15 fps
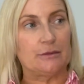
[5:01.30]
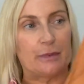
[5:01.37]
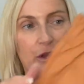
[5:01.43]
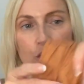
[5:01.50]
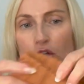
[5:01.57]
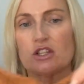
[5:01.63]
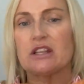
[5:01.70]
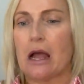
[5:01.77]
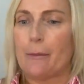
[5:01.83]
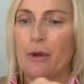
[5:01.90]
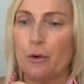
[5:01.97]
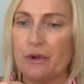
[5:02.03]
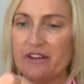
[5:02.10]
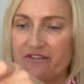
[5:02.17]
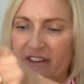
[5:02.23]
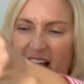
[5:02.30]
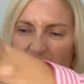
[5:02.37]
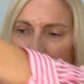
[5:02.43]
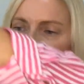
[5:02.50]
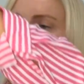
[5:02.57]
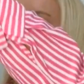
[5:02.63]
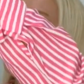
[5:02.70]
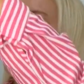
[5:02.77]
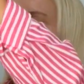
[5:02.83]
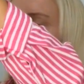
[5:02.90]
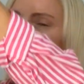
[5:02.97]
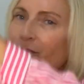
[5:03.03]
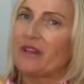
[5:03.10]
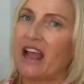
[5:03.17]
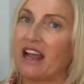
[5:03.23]
because I'm only
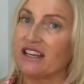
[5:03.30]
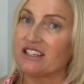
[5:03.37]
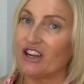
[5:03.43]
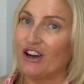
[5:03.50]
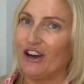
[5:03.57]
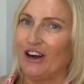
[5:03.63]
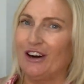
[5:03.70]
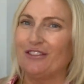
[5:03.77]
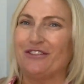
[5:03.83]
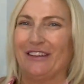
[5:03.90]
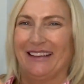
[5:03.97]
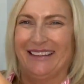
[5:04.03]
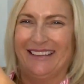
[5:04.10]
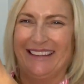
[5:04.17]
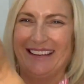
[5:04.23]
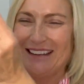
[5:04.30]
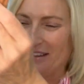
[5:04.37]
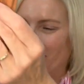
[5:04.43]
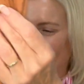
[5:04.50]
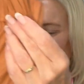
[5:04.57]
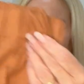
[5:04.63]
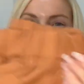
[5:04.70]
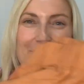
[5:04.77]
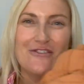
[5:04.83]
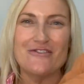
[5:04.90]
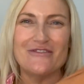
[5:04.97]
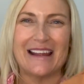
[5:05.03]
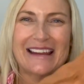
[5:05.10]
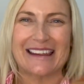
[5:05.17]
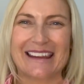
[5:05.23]
5'2" and a half. If you are a
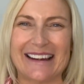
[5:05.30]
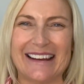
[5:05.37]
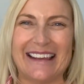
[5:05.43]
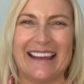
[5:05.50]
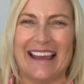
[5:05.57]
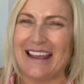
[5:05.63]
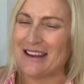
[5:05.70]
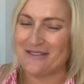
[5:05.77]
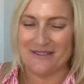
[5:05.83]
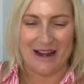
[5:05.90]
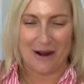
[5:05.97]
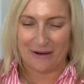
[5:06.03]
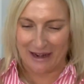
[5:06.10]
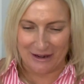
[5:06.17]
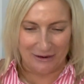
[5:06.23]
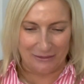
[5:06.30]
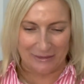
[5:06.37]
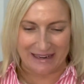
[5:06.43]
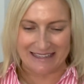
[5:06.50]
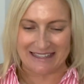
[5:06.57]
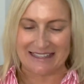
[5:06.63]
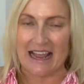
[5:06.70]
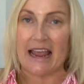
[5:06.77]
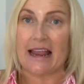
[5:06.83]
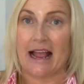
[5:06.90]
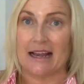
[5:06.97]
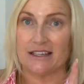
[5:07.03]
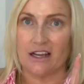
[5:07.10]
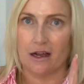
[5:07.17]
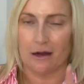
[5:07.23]
regular here, you know I always say
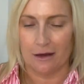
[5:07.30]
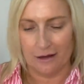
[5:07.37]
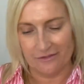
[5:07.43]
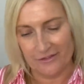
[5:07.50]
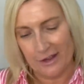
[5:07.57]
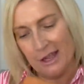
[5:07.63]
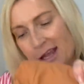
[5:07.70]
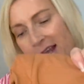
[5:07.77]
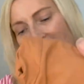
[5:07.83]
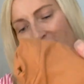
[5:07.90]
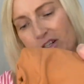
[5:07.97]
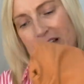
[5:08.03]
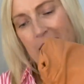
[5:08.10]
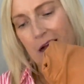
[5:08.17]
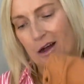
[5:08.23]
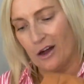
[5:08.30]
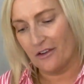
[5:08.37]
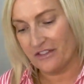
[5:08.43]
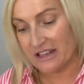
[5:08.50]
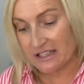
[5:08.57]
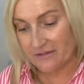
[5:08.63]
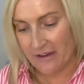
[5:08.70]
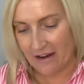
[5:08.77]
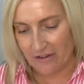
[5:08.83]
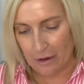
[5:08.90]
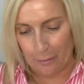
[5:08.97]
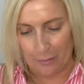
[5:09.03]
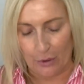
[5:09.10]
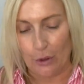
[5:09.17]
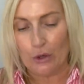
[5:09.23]
and a half. because our half is very
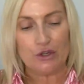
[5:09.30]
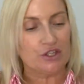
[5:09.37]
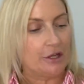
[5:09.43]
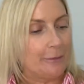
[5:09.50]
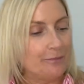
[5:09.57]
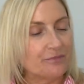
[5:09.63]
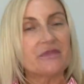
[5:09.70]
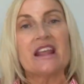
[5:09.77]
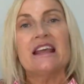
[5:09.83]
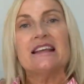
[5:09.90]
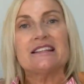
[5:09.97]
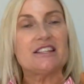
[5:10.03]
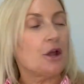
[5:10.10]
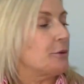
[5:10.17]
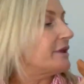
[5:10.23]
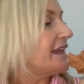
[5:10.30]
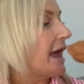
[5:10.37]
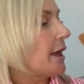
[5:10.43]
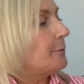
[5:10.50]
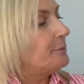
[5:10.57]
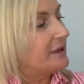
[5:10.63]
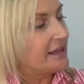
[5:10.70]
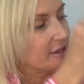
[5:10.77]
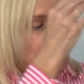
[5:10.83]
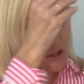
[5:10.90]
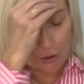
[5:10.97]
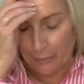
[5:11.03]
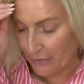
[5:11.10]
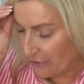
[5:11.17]
important. So yeah, picked up